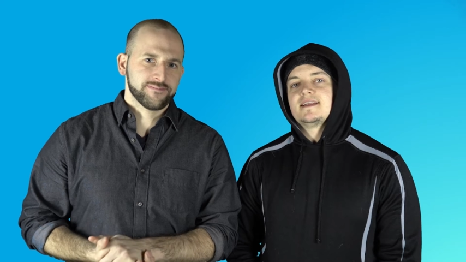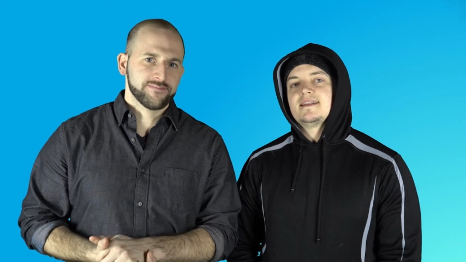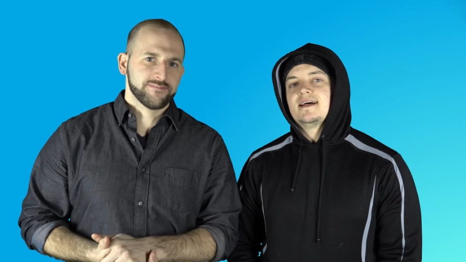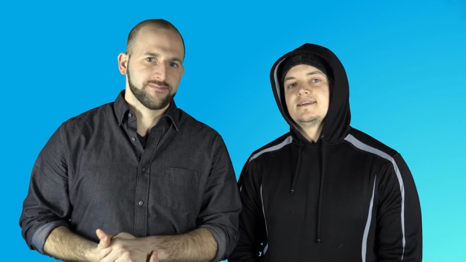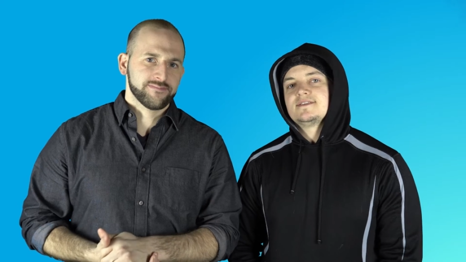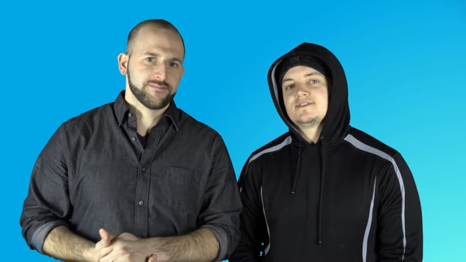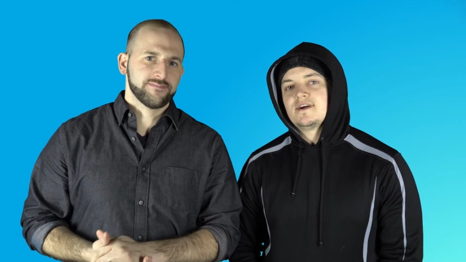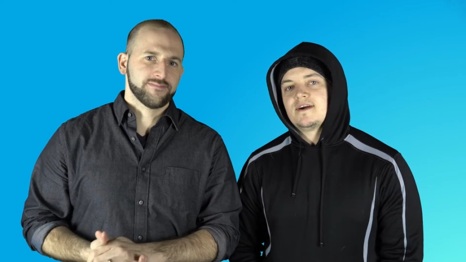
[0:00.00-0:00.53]
Speaker 1: got a
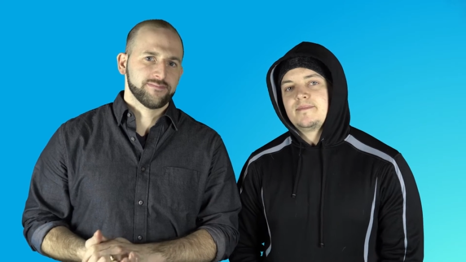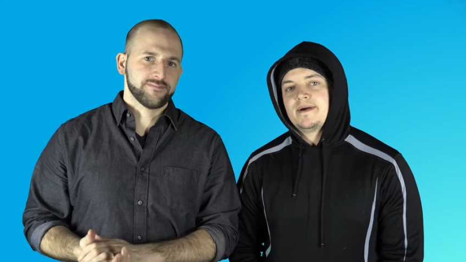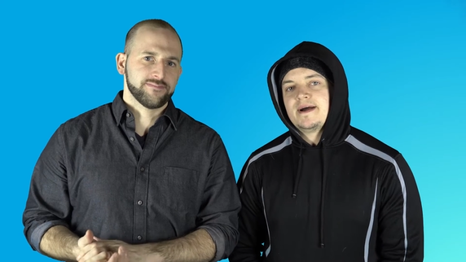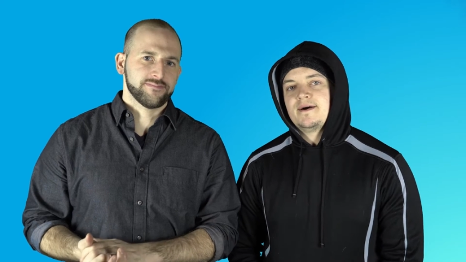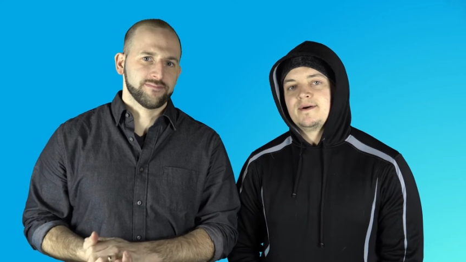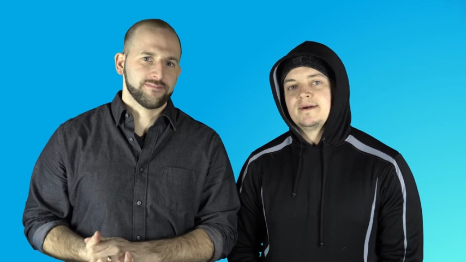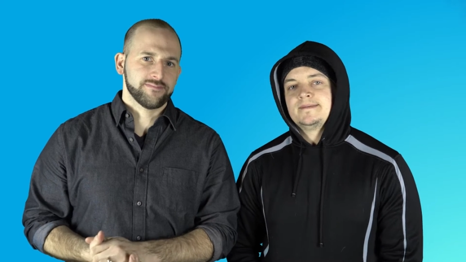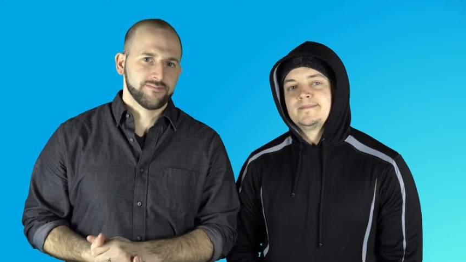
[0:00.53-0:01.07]
lot of star
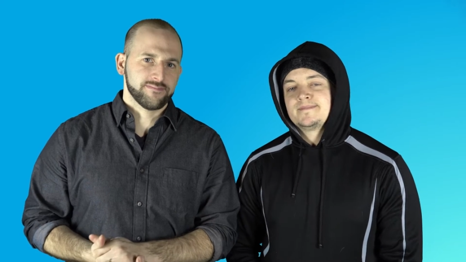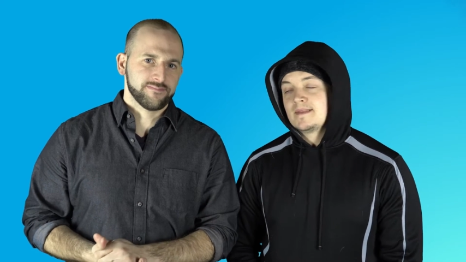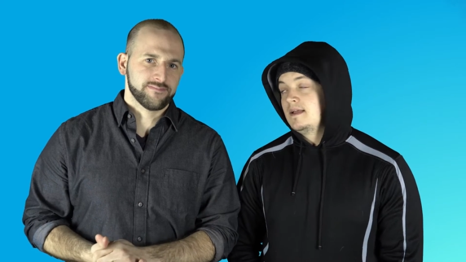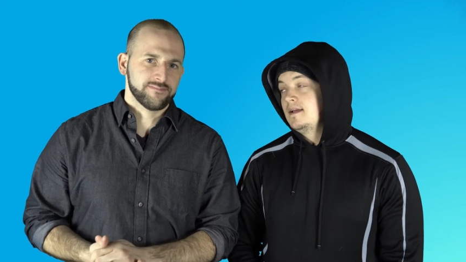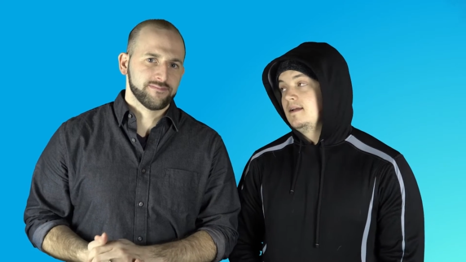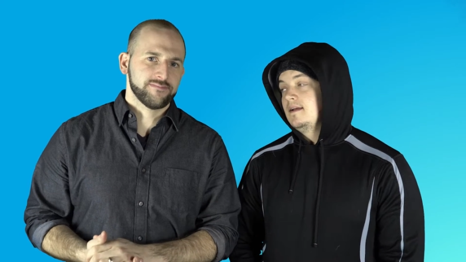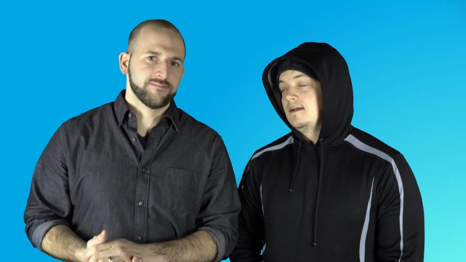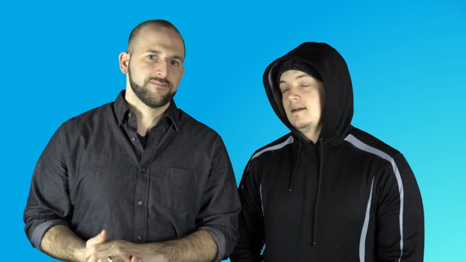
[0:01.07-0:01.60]
power.
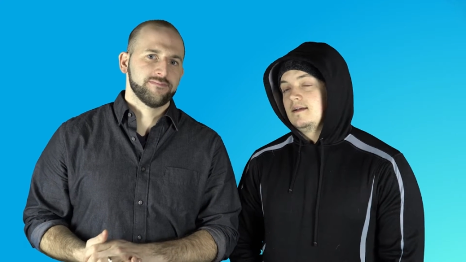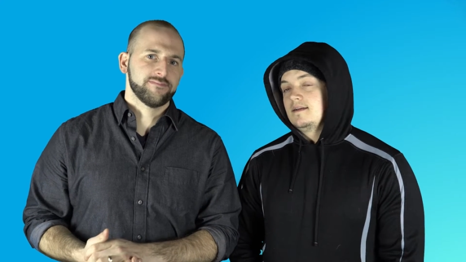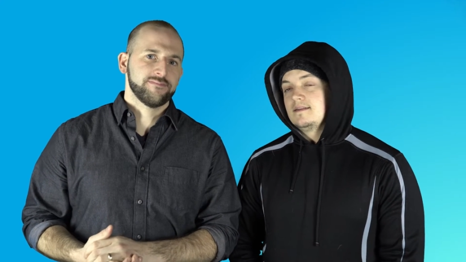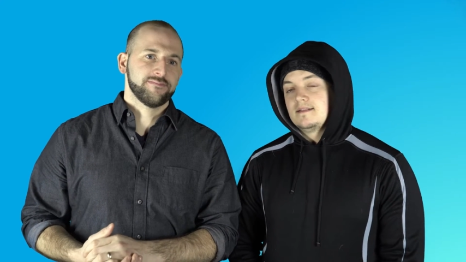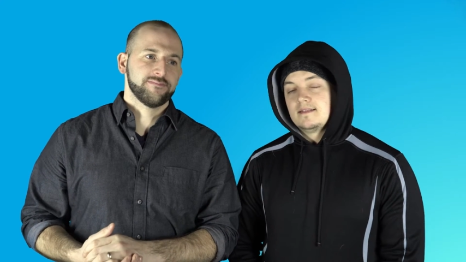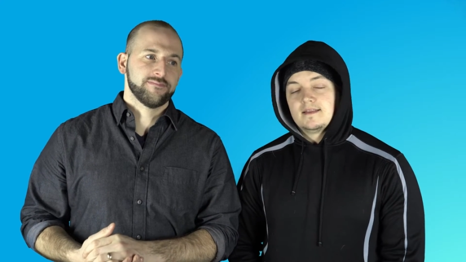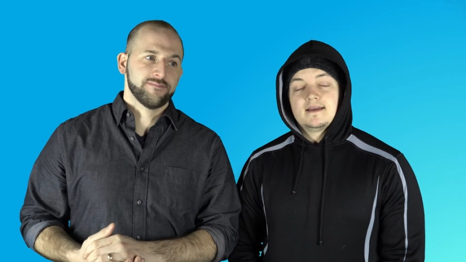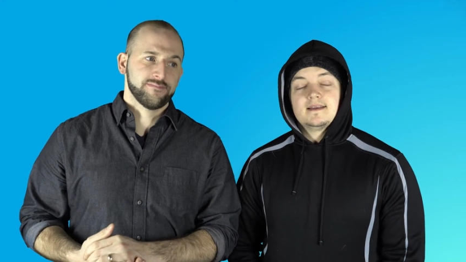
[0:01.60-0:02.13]

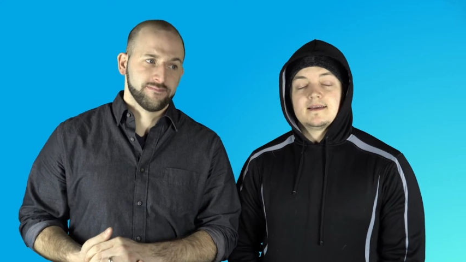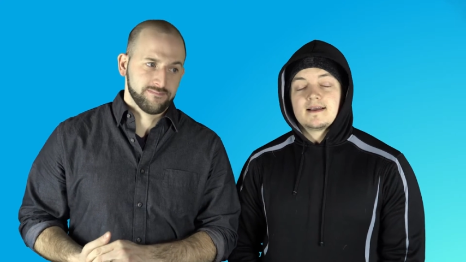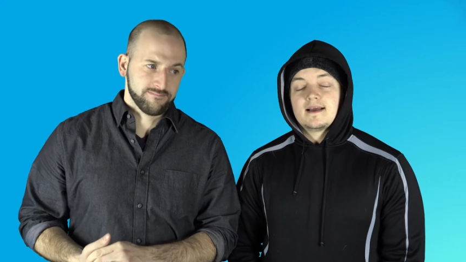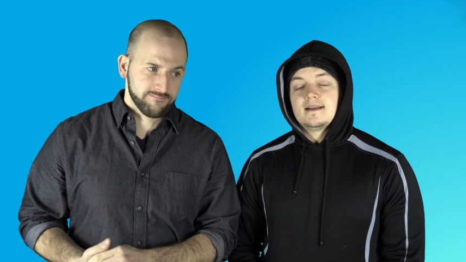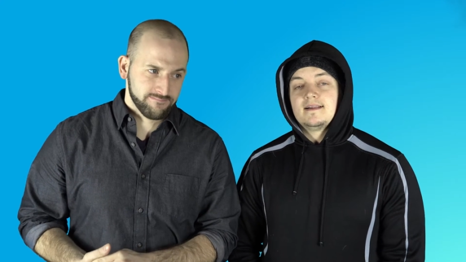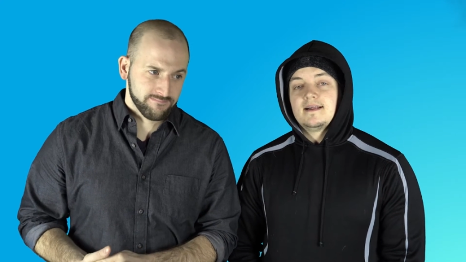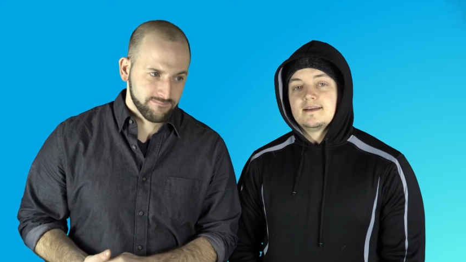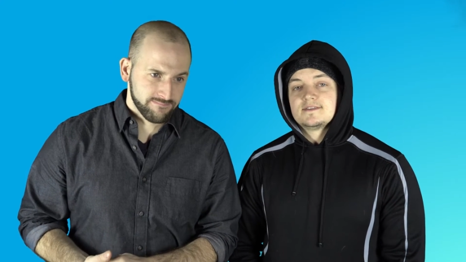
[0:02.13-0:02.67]
Lightning
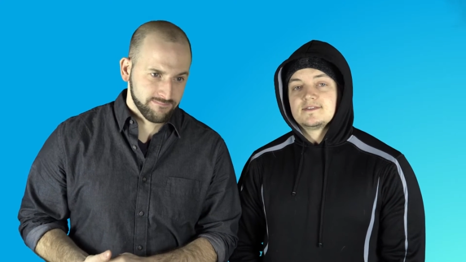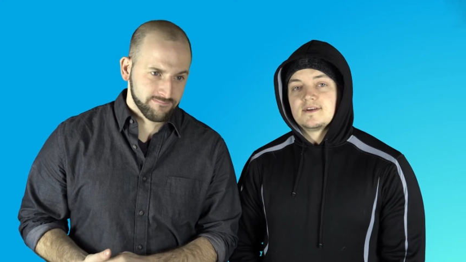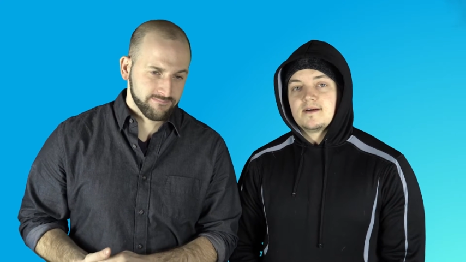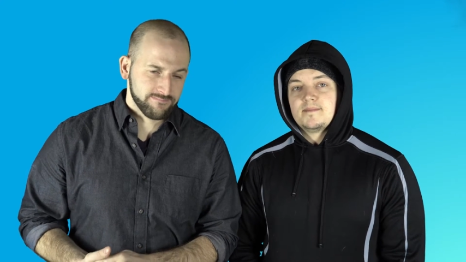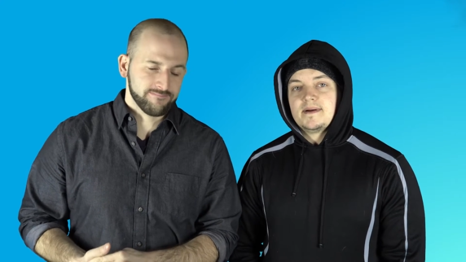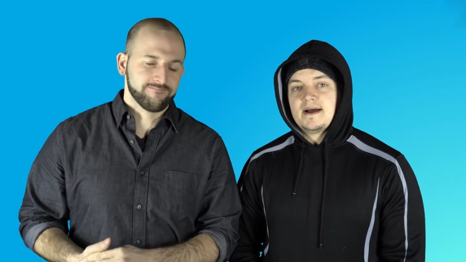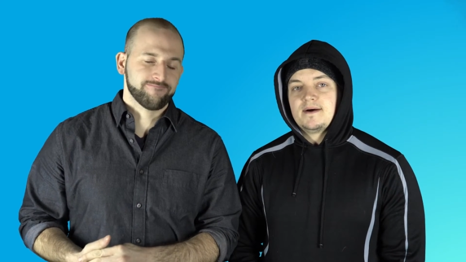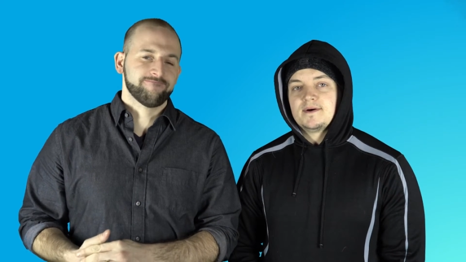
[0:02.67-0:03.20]
got a lot of
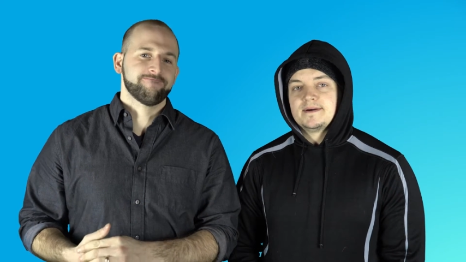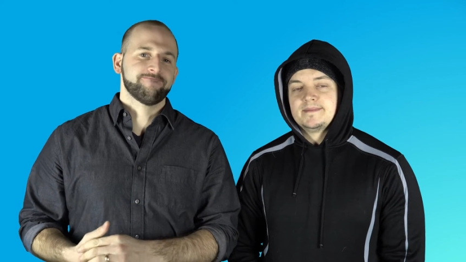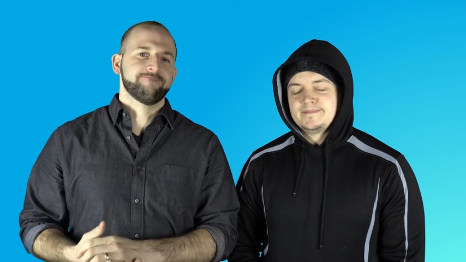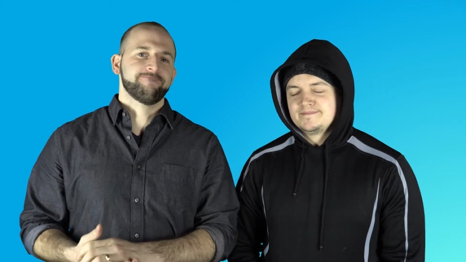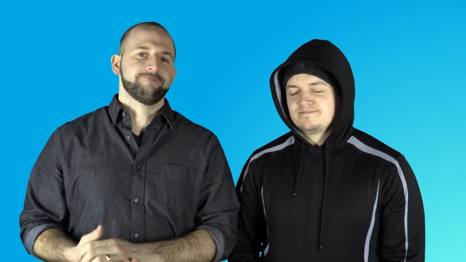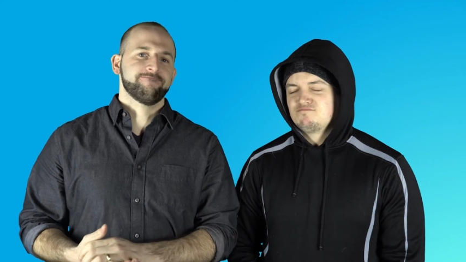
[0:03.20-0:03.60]
star power.